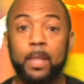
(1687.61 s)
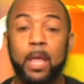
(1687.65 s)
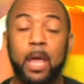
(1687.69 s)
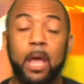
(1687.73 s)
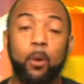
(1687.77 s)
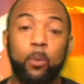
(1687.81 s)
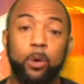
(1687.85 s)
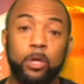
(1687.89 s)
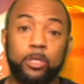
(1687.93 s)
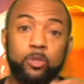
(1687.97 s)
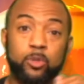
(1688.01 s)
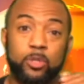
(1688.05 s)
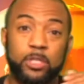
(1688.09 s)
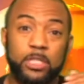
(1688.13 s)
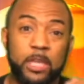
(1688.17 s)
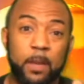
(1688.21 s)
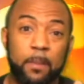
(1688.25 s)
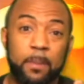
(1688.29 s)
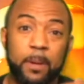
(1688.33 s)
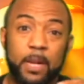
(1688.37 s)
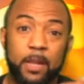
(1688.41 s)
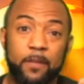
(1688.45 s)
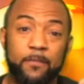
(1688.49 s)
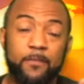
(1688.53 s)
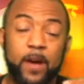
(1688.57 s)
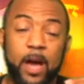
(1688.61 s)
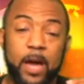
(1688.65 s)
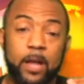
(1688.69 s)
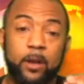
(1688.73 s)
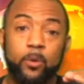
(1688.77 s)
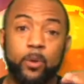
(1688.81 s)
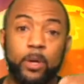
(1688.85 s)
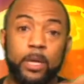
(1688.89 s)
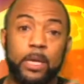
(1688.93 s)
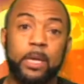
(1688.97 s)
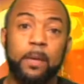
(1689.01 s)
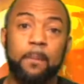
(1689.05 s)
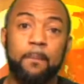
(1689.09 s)
And what you'll typically find
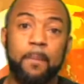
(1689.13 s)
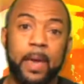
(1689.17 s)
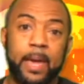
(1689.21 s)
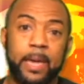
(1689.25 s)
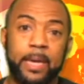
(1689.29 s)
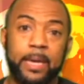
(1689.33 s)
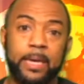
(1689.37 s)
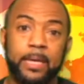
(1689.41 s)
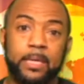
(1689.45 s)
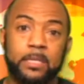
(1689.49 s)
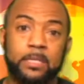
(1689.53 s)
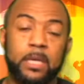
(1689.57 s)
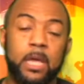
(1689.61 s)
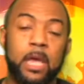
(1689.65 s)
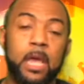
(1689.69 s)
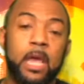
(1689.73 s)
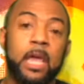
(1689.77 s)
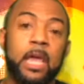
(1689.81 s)
on eBay is